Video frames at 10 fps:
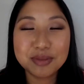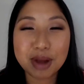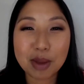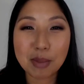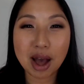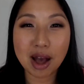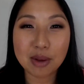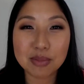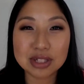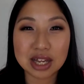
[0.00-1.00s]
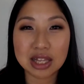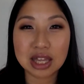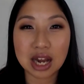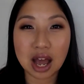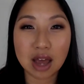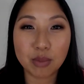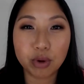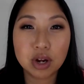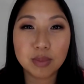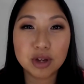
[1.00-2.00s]
My mom said that I
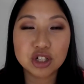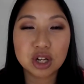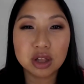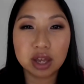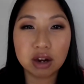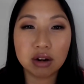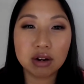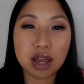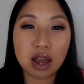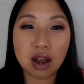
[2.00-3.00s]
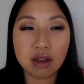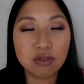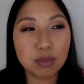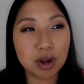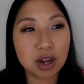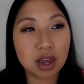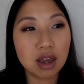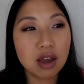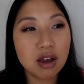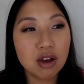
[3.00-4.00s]
pretty much glared at everybody
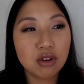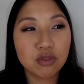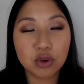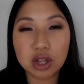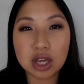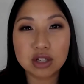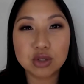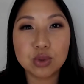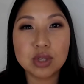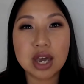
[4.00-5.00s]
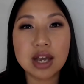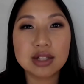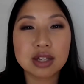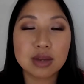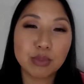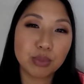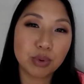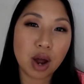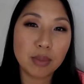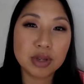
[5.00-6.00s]
for like two days like
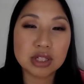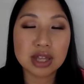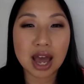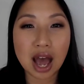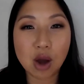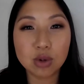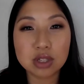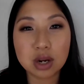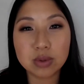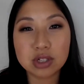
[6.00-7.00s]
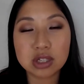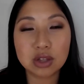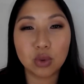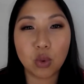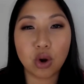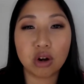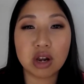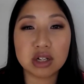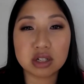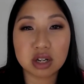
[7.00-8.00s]
brought me to the house and I would just sit in the corner
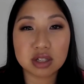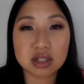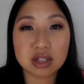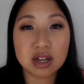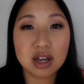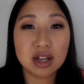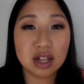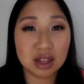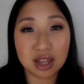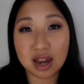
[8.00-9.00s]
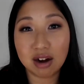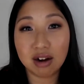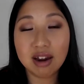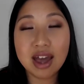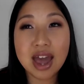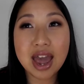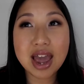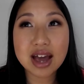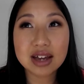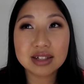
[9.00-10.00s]
and just glare
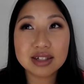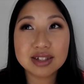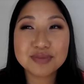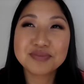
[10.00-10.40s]
and